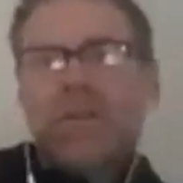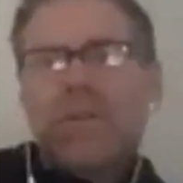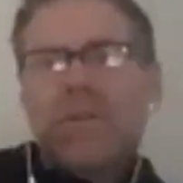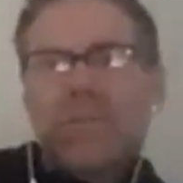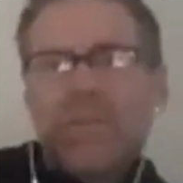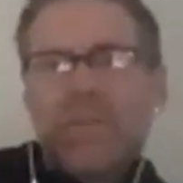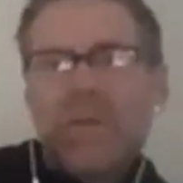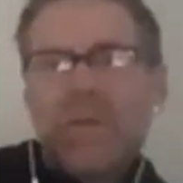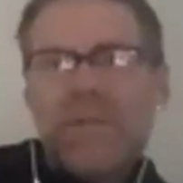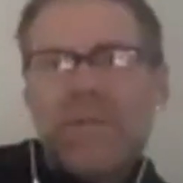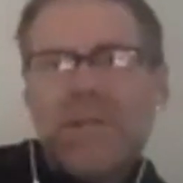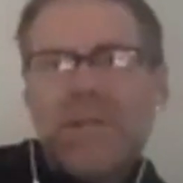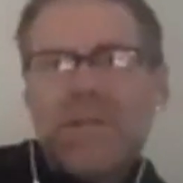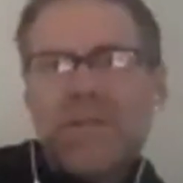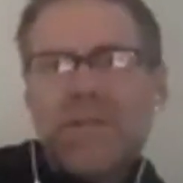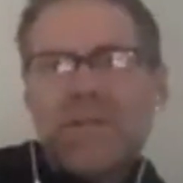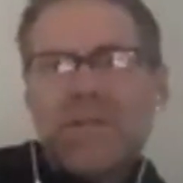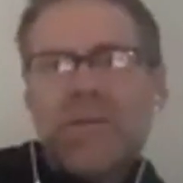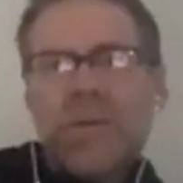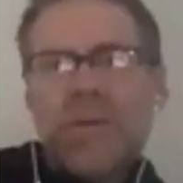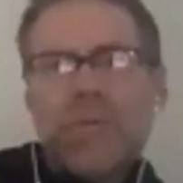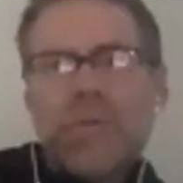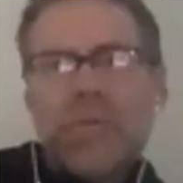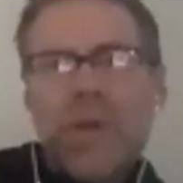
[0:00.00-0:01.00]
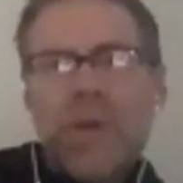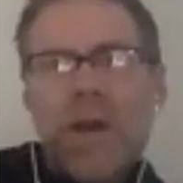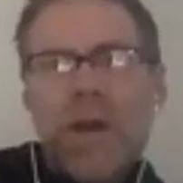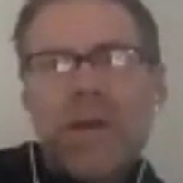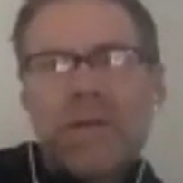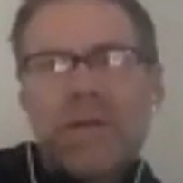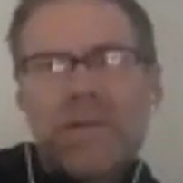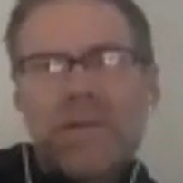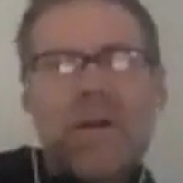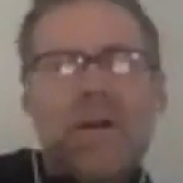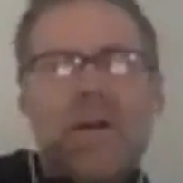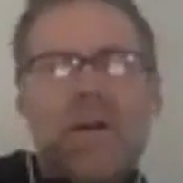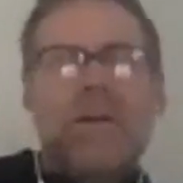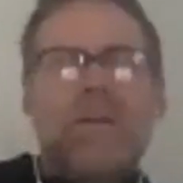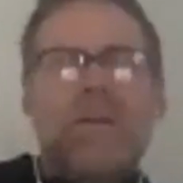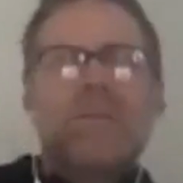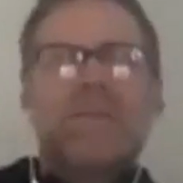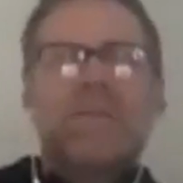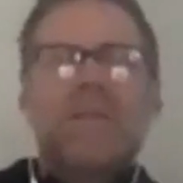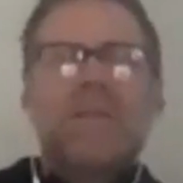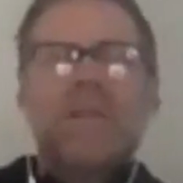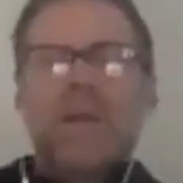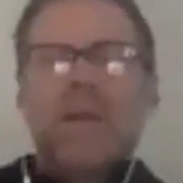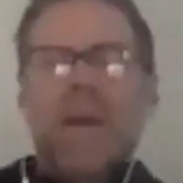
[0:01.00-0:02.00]
musician or rock star
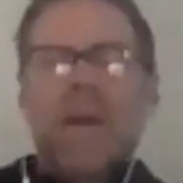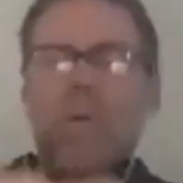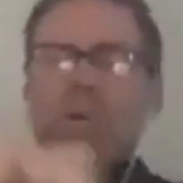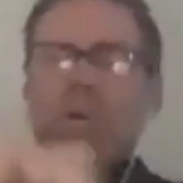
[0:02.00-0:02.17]
mm-hmm.